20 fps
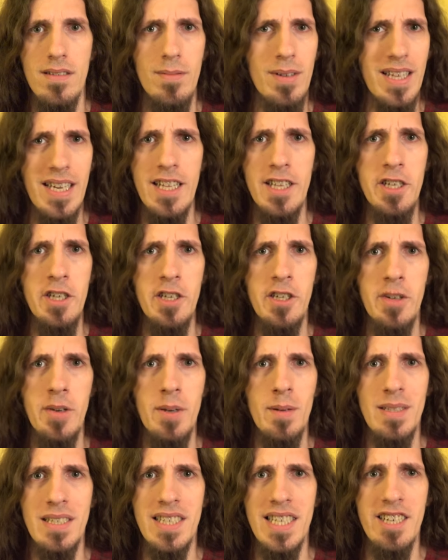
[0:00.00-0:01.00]
Now, what the hell are you
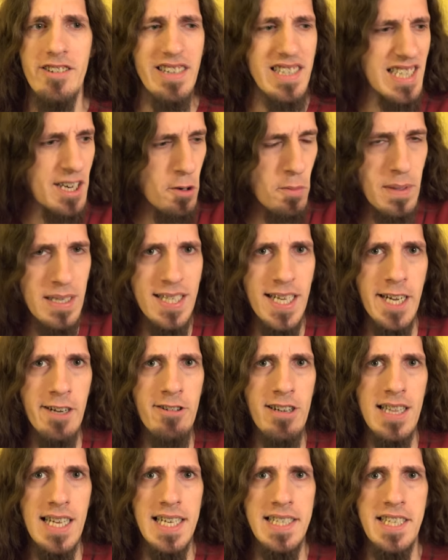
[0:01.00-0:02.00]
doing with cigarettes? They don't
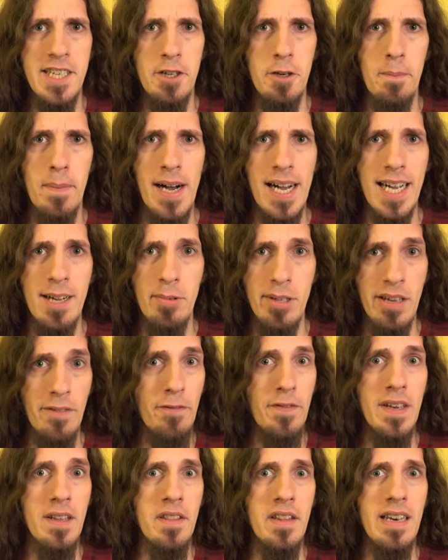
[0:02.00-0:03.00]
materialize in your pocket when you
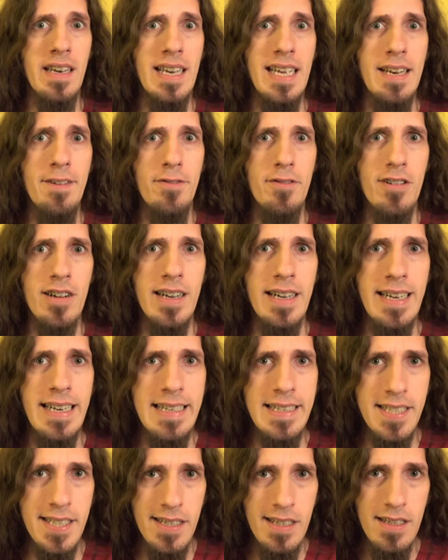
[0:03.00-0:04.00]
feel the need for a
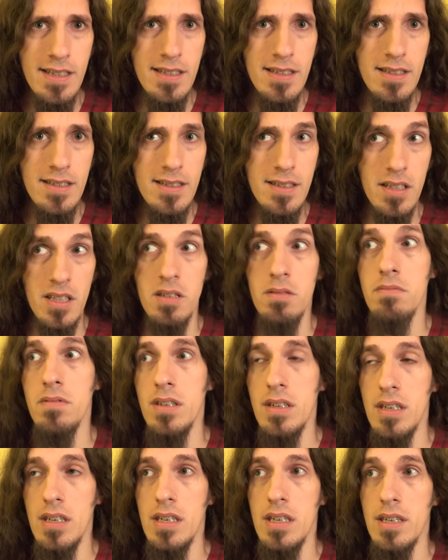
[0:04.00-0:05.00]
hit. Although,
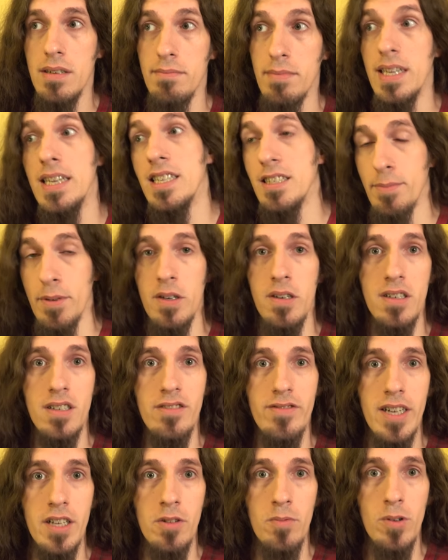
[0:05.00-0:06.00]
many smokers
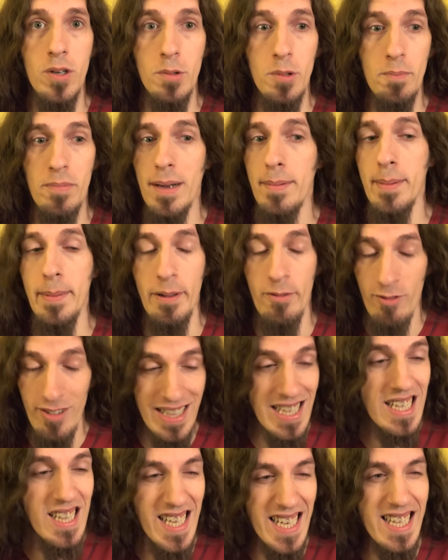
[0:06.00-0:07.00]
around the world would probably
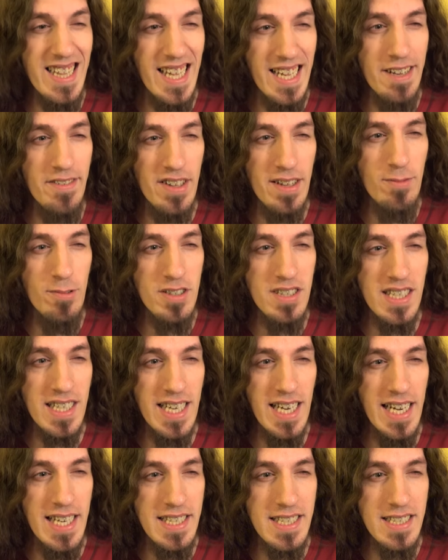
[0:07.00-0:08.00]
really like that if it was the
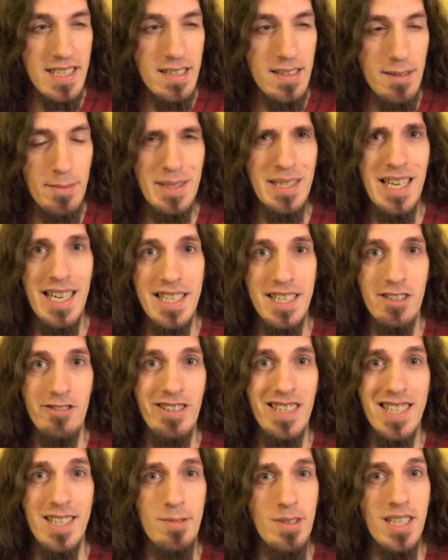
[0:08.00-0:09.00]
case. And besides,
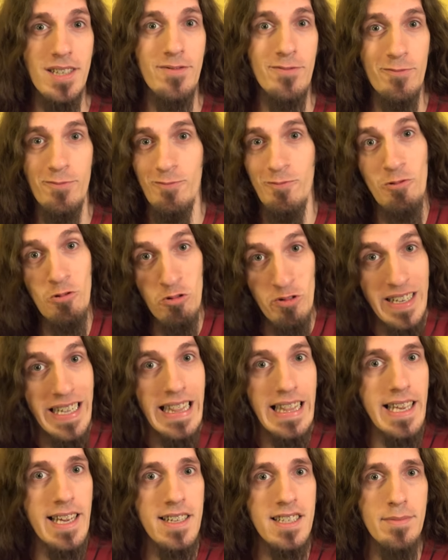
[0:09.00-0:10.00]
Kristen wasn't
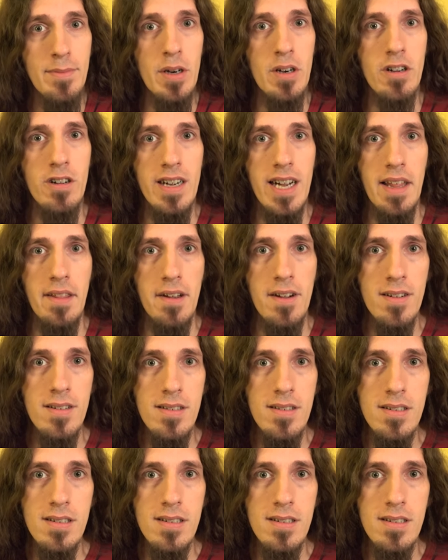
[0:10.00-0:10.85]
really a smoker either.